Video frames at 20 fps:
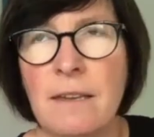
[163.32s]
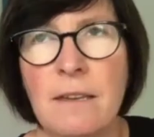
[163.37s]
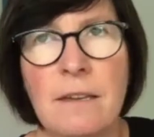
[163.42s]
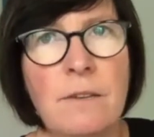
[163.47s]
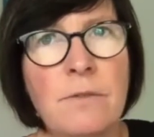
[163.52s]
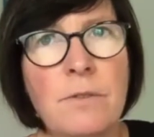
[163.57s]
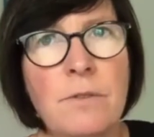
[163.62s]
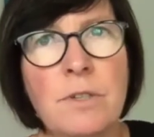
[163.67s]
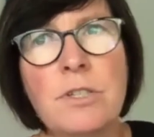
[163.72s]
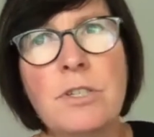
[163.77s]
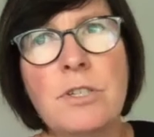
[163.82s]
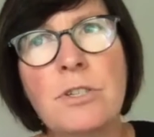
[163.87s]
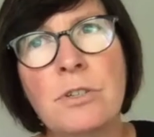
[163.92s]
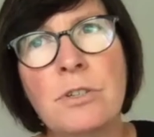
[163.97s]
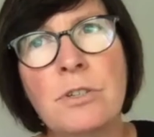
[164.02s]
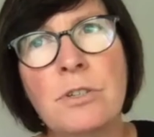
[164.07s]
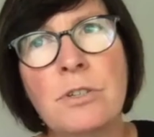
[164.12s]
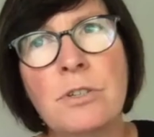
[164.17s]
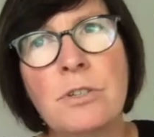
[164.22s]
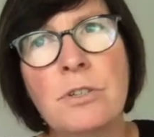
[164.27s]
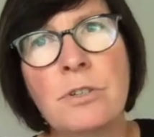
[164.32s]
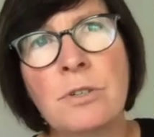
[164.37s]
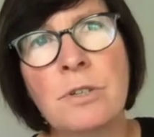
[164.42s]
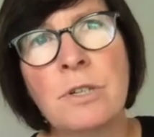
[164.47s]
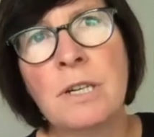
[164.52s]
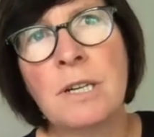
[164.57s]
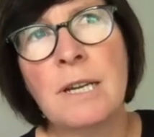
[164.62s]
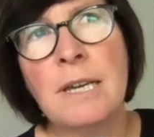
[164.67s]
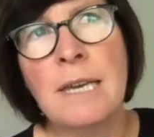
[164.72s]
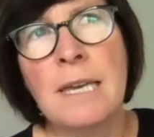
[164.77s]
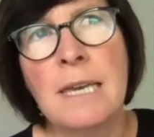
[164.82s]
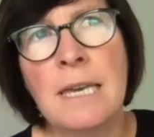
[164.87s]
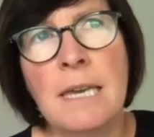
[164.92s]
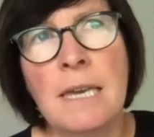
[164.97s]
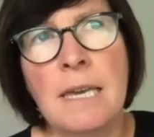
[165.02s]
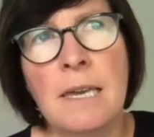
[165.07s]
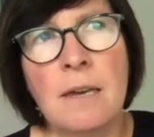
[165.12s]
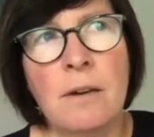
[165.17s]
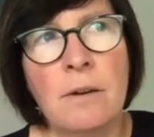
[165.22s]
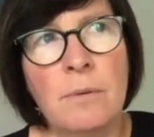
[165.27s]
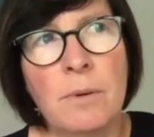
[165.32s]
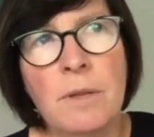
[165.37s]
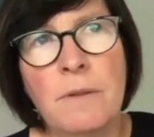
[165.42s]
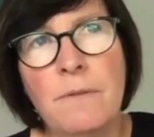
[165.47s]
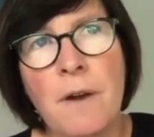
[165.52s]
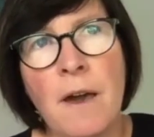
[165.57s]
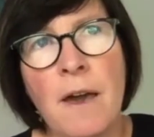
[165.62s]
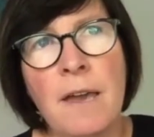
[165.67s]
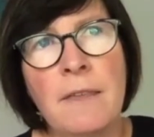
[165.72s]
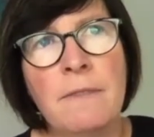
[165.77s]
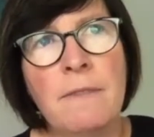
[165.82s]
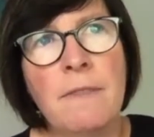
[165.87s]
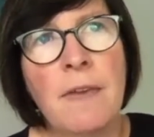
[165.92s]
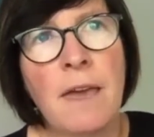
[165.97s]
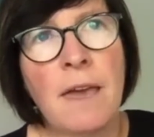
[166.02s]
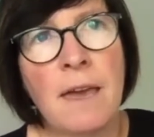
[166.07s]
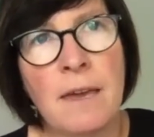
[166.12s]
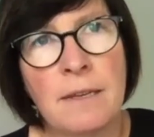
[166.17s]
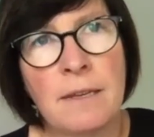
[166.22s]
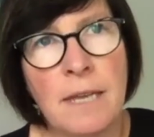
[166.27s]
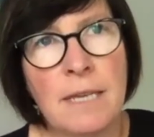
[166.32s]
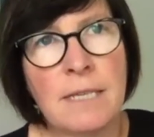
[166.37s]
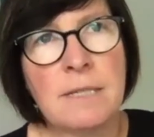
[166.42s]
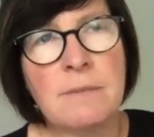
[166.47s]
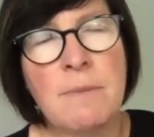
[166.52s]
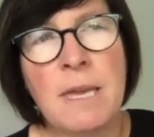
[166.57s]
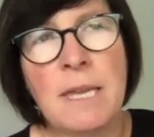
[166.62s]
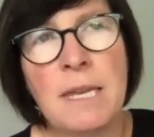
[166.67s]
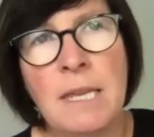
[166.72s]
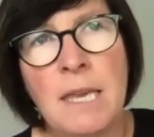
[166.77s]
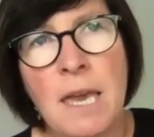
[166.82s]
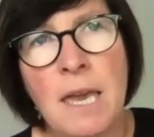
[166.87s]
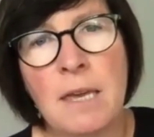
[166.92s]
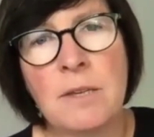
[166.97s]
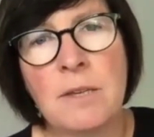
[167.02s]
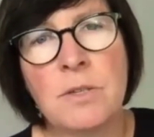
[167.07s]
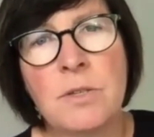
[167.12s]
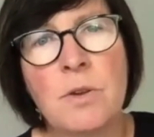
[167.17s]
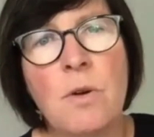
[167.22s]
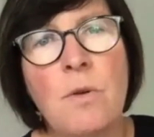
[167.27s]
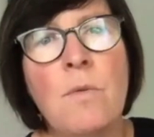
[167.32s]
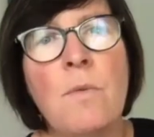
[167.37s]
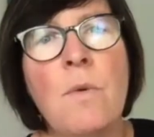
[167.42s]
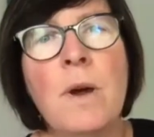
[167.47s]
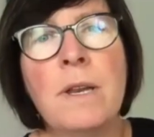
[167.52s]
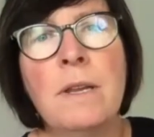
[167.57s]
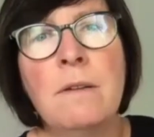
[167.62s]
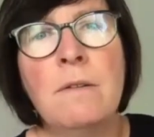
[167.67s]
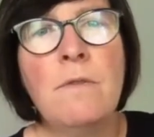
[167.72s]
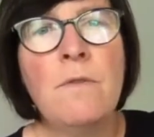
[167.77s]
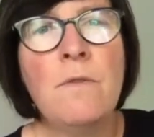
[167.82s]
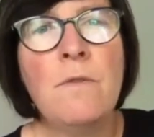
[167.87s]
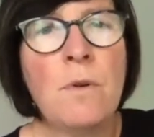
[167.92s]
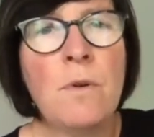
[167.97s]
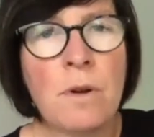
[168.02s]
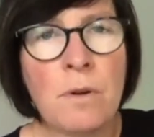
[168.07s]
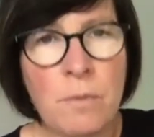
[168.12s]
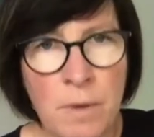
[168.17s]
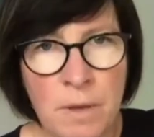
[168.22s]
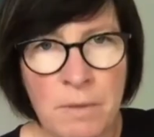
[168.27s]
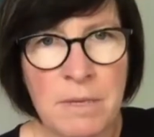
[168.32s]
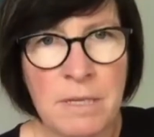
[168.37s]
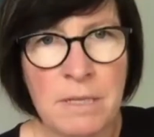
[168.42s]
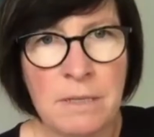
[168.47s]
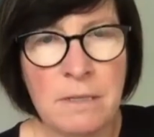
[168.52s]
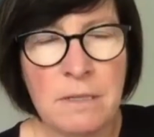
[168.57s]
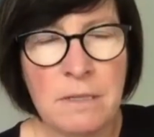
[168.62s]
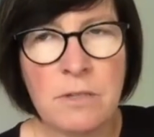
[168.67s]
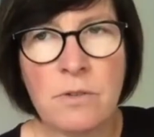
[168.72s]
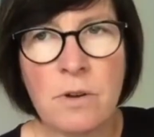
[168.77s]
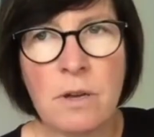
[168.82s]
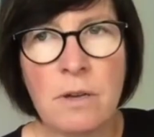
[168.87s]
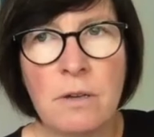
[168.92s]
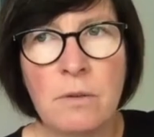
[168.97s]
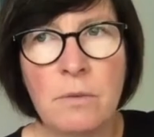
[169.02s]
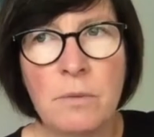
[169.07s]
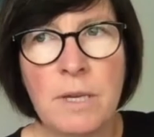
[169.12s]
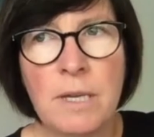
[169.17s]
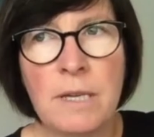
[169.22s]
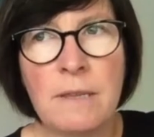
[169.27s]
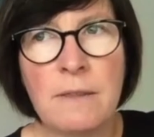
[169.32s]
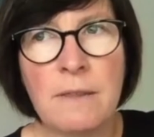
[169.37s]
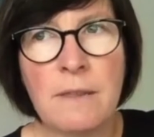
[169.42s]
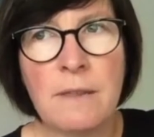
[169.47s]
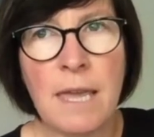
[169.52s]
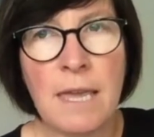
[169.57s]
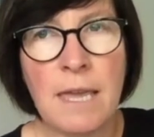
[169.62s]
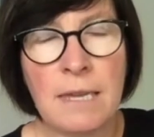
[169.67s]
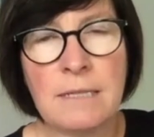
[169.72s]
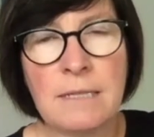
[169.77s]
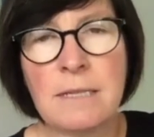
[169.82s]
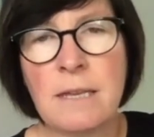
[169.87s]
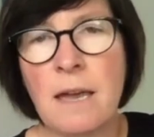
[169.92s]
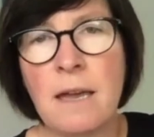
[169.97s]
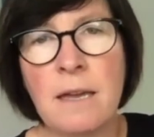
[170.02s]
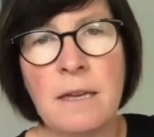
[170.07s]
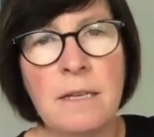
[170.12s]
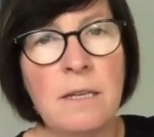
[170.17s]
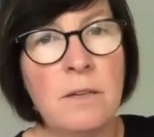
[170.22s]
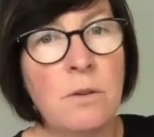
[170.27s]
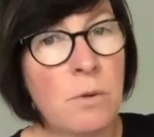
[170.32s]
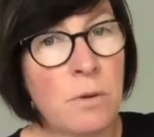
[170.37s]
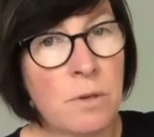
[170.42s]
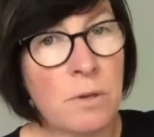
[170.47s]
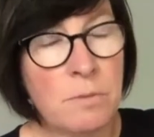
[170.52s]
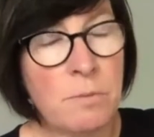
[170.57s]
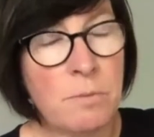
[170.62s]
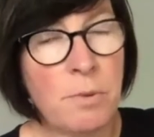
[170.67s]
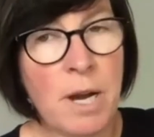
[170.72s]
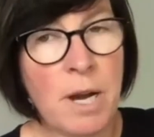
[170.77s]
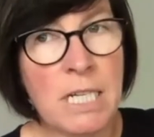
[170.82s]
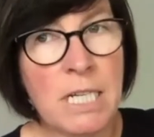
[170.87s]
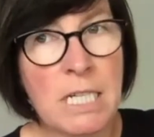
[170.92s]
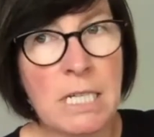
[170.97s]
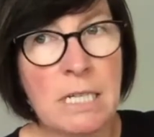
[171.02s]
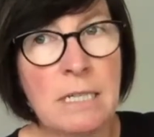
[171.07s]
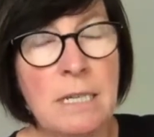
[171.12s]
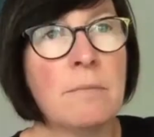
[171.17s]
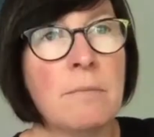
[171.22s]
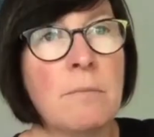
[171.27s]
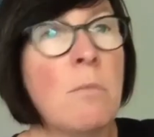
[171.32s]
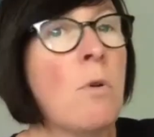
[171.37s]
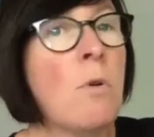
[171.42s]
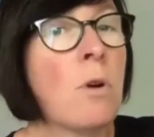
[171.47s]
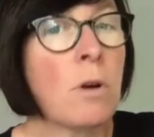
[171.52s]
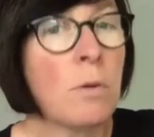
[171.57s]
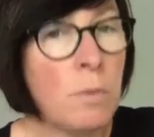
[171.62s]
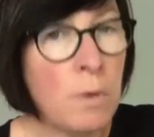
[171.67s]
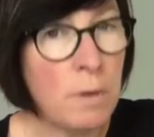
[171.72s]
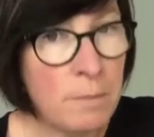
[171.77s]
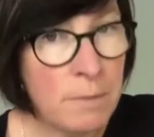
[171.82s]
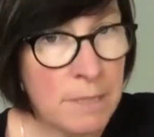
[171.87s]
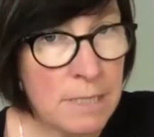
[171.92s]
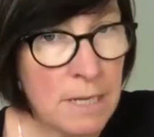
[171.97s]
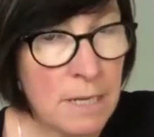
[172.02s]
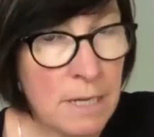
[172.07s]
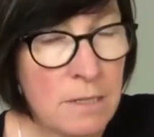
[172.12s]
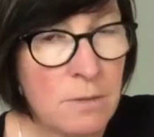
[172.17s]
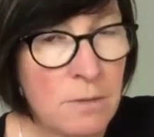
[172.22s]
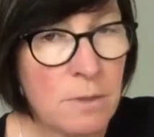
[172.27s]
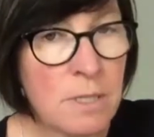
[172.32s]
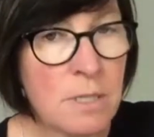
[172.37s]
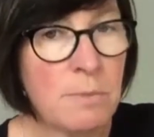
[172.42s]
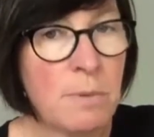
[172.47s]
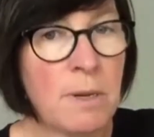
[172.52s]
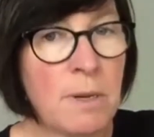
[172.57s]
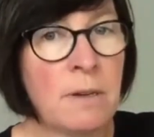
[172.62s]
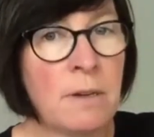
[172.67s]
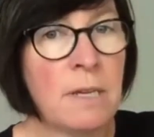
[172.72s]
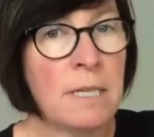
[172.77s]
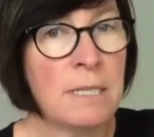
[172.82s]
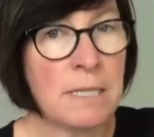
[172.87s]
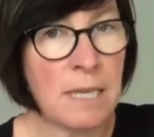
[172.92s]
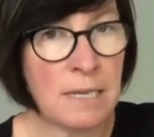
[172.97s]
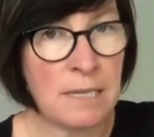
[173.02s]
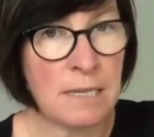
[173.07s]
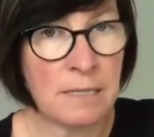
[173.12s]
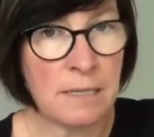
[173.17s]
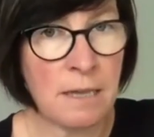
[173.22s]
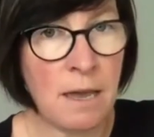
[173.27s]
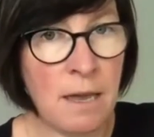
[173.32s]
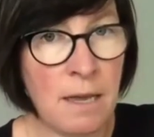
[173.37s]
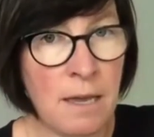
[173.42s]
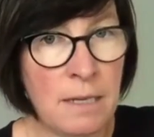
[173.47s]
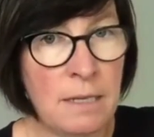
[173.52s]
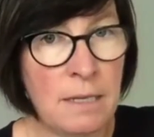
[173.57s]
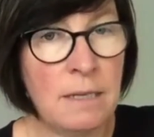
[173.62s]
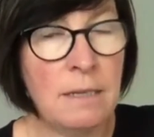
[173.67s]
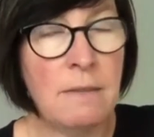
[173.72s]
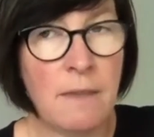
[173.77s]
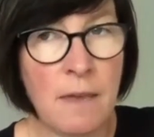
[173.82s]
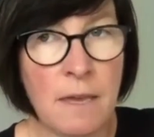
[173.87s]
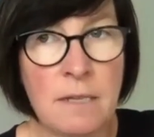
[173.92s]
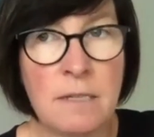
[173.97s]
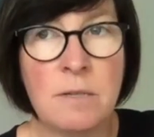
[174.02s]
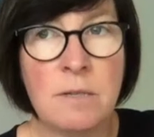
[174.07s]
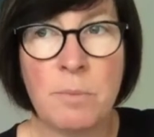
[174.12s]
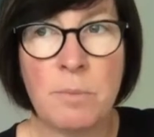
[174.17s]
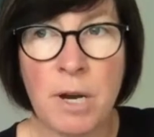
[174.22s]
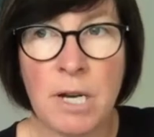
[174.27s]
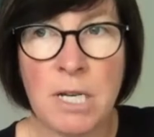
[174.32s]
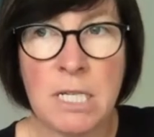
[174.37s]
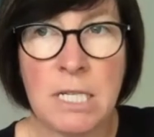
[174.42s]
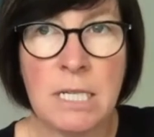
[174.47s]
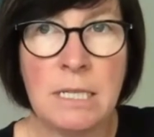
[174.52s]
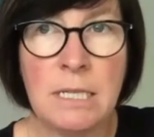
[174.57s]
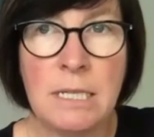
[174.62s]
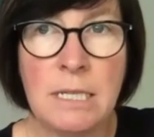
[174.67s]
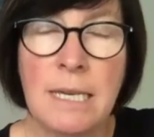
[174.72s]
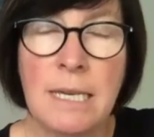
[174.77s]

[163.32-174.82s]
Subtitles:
For sure. We find that as many as 1 in 4 women struggle with anxiety or depression. More women tend to experience anxiety than depression.